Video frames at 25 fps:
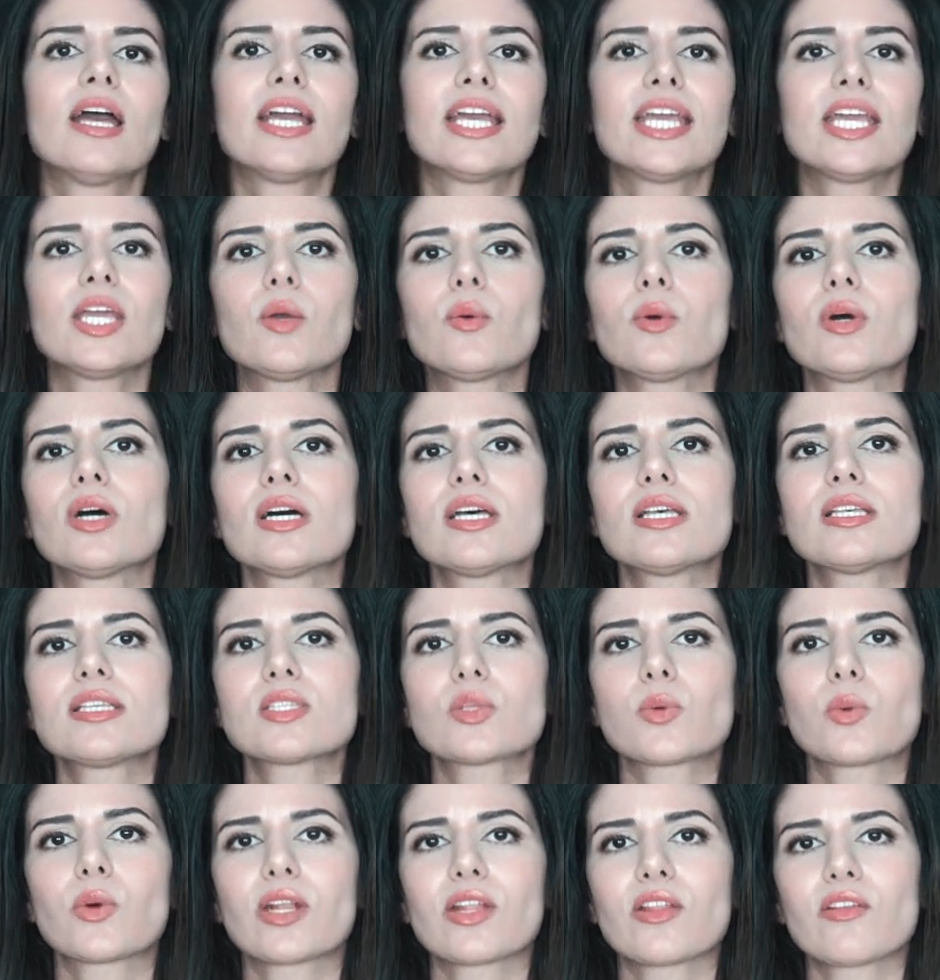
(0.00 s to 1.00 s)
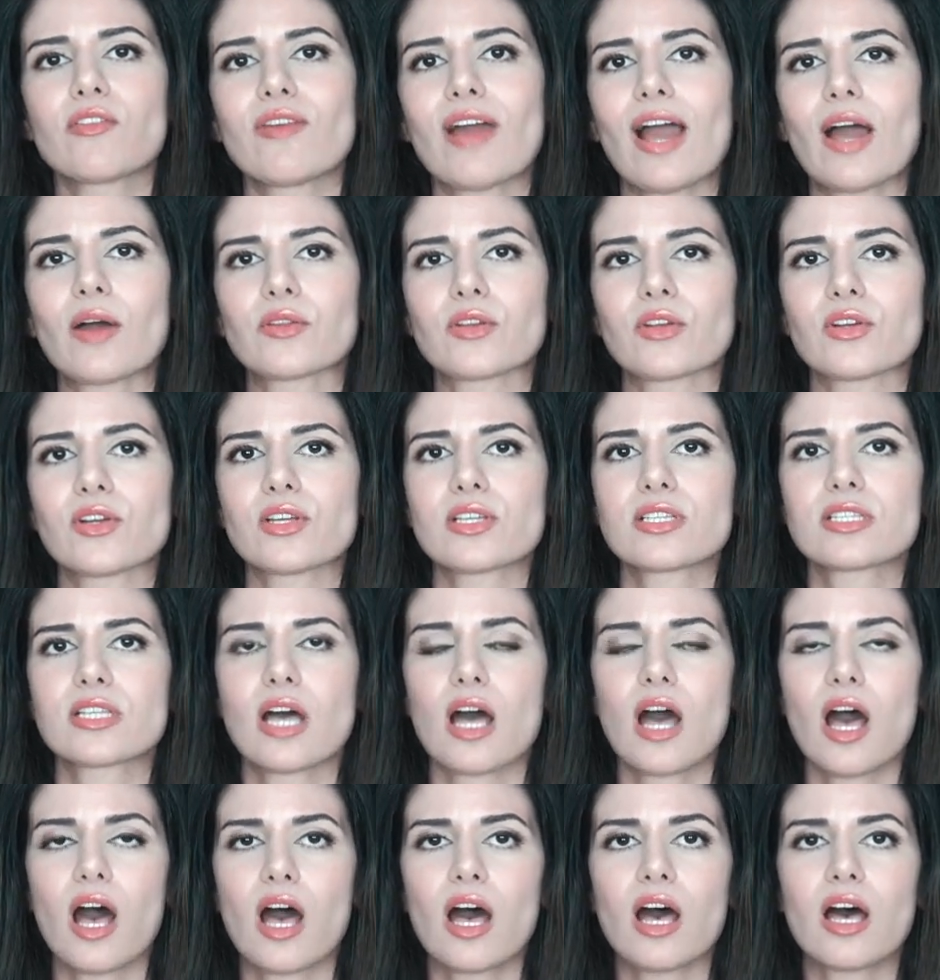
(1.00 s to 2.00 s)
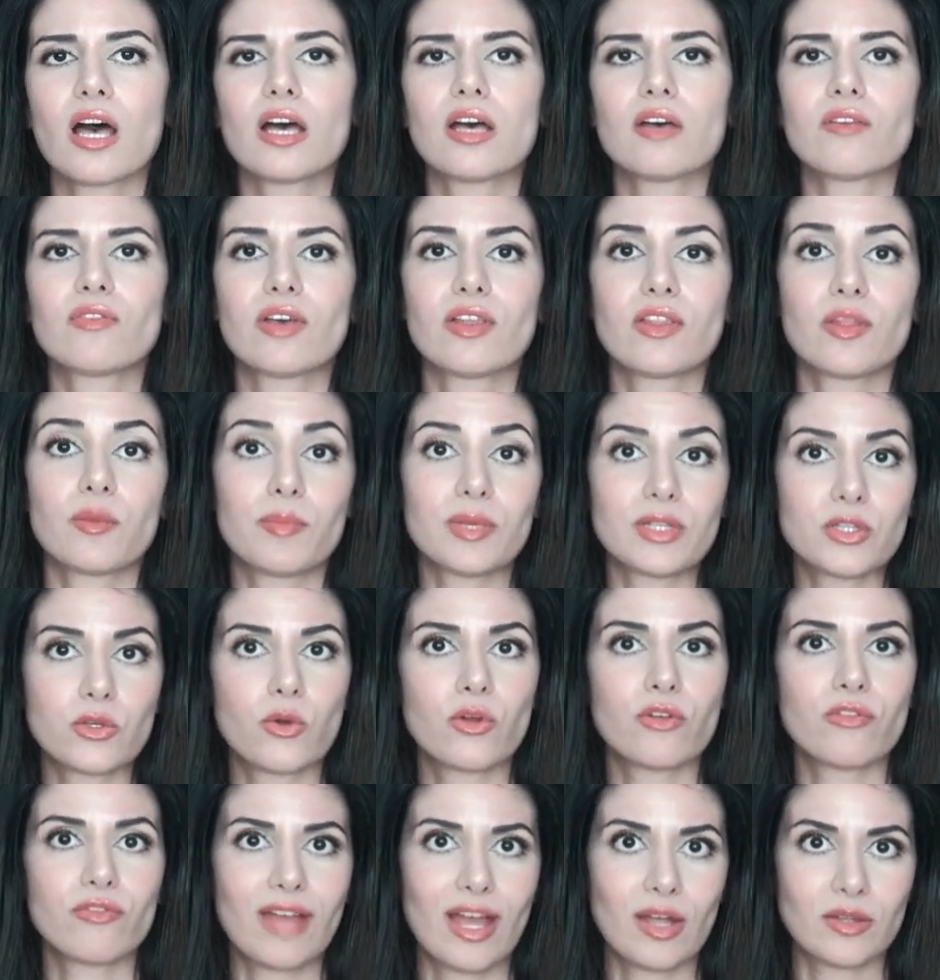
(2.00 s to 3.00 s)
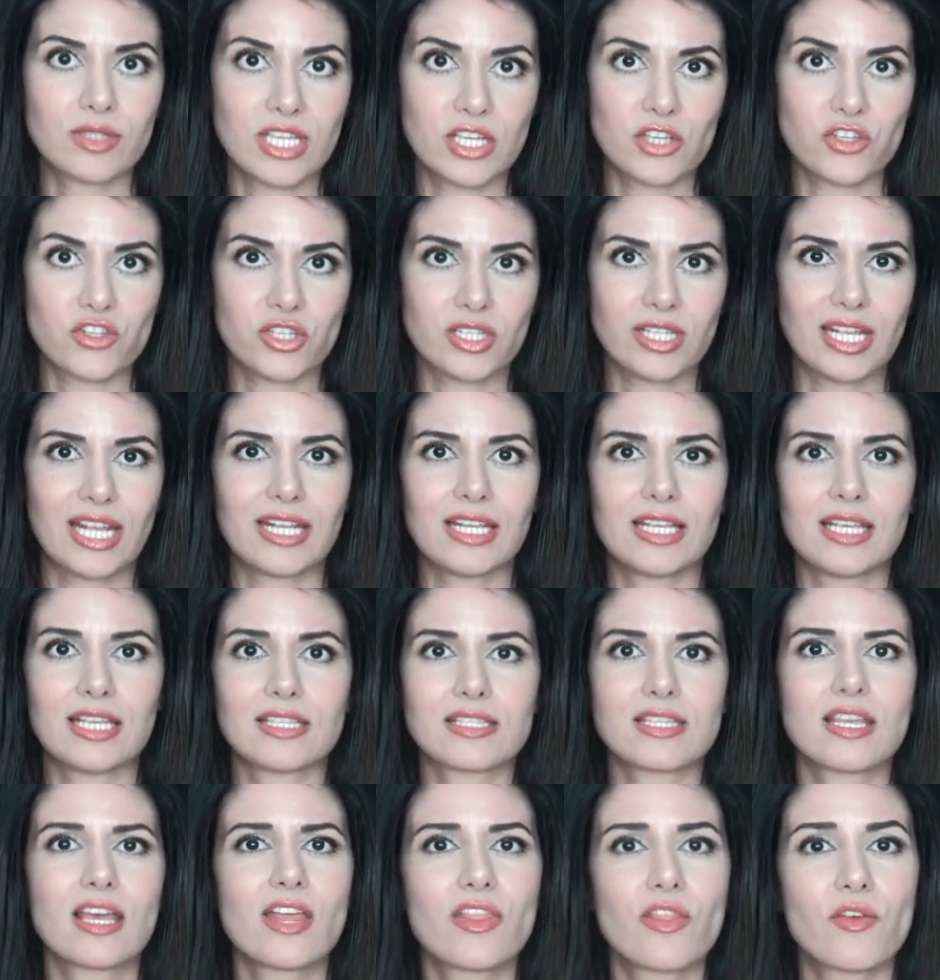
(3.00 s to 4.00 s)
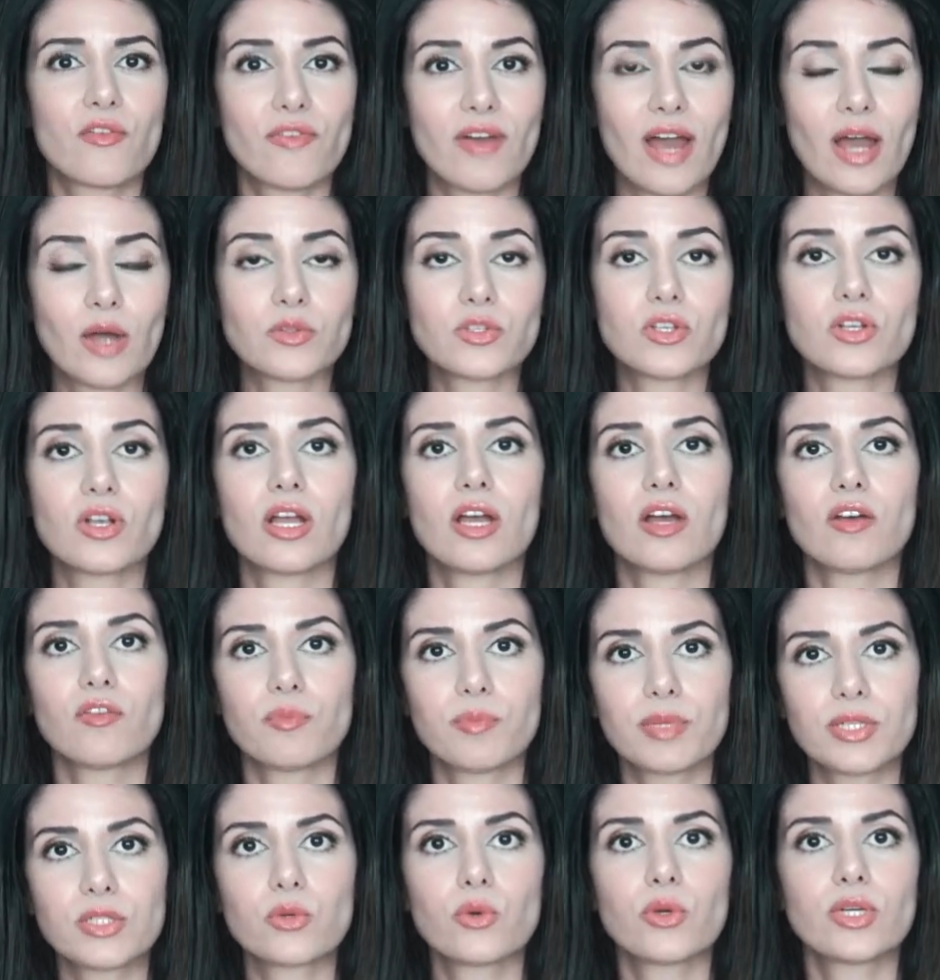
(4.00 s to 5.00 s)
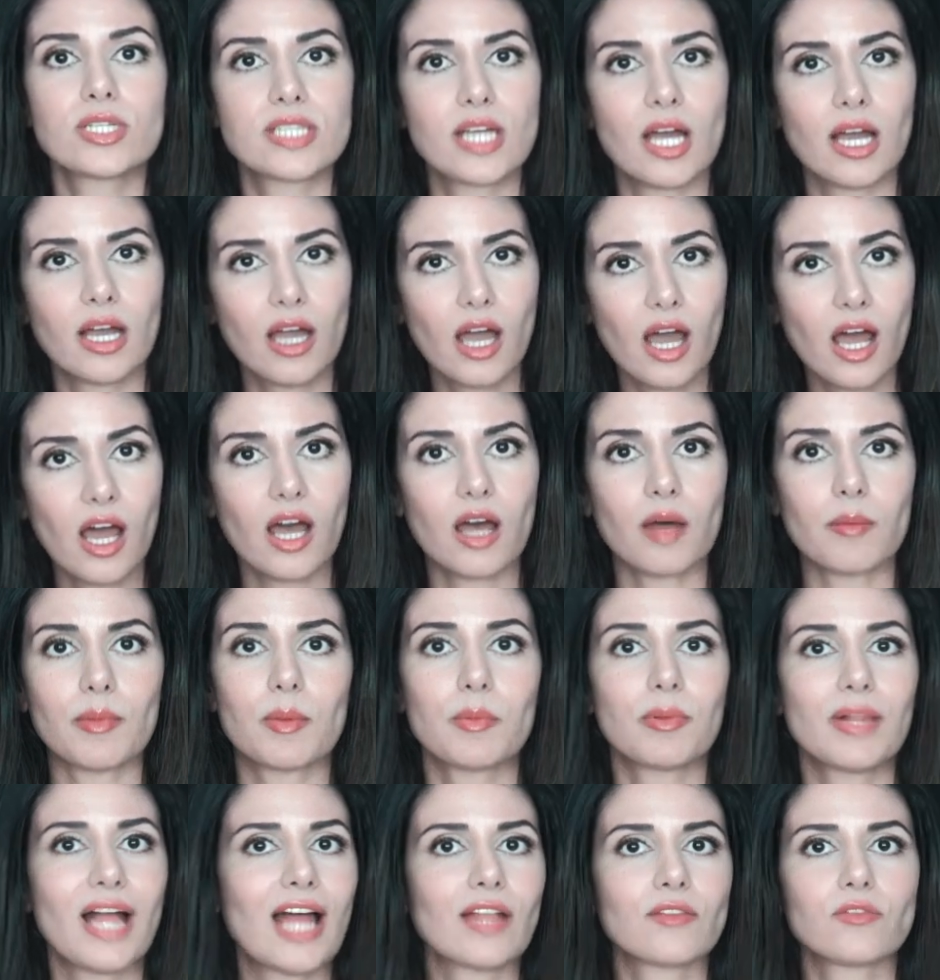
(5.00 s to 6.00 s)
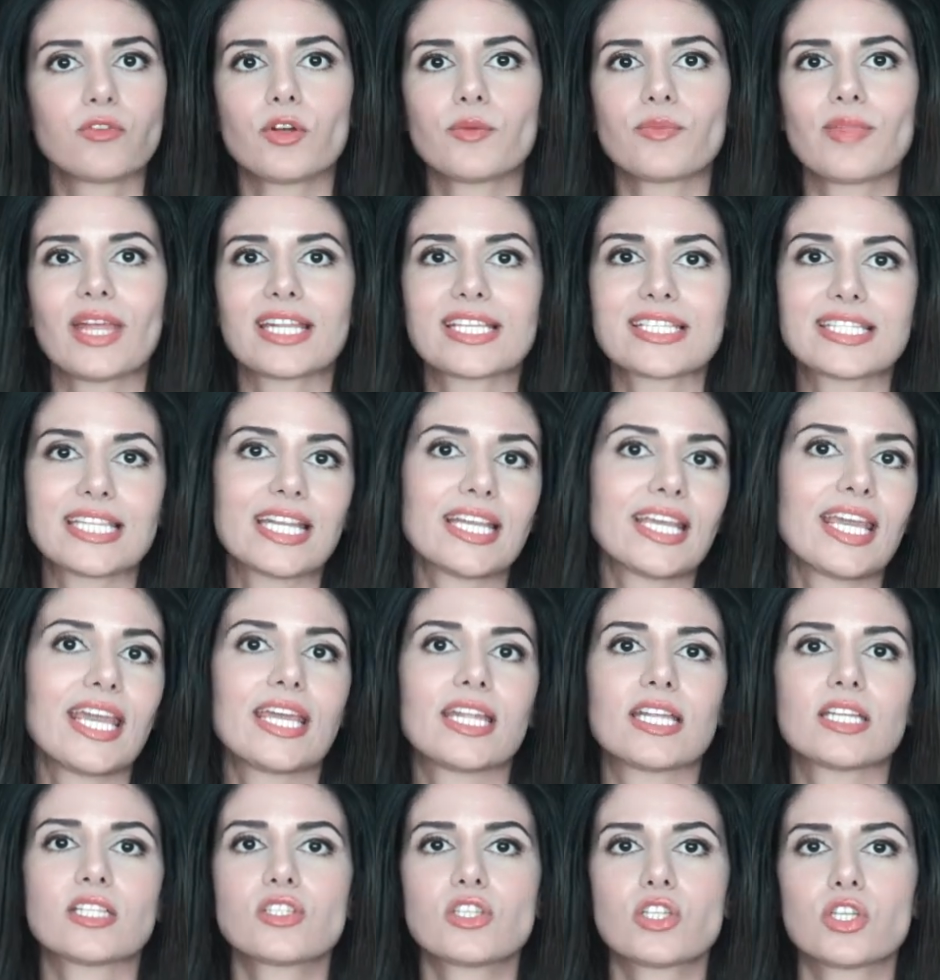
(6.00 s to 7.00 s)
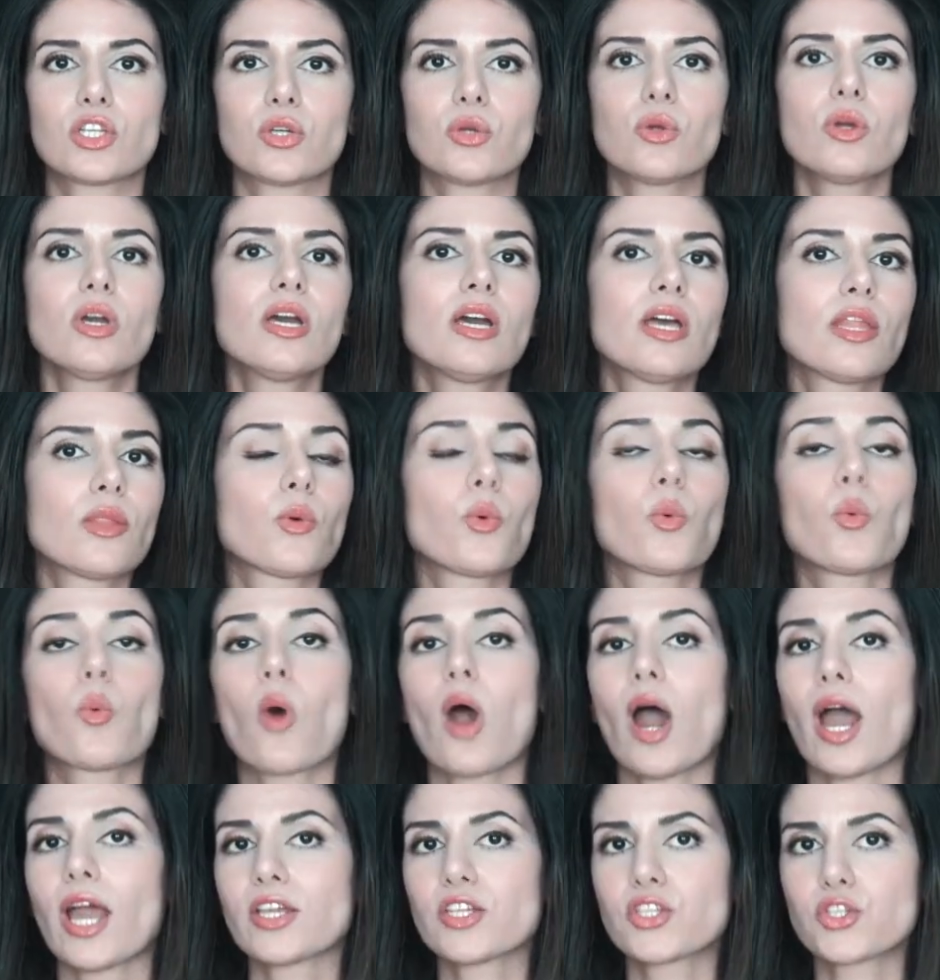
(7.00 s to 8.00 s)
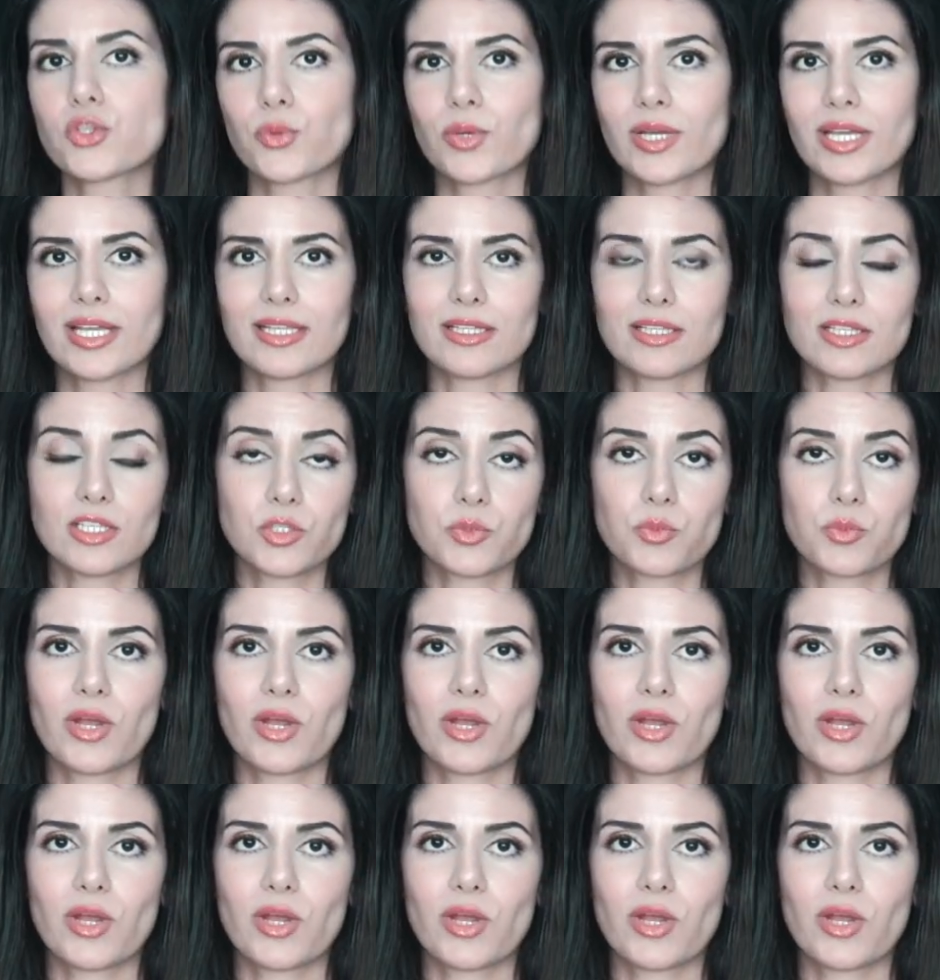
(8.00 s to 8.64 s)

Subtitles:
He was one of the founders of the Bitcoin Foundation and is the founder of Bitcoin.com, a platform that is dedicated to the widespread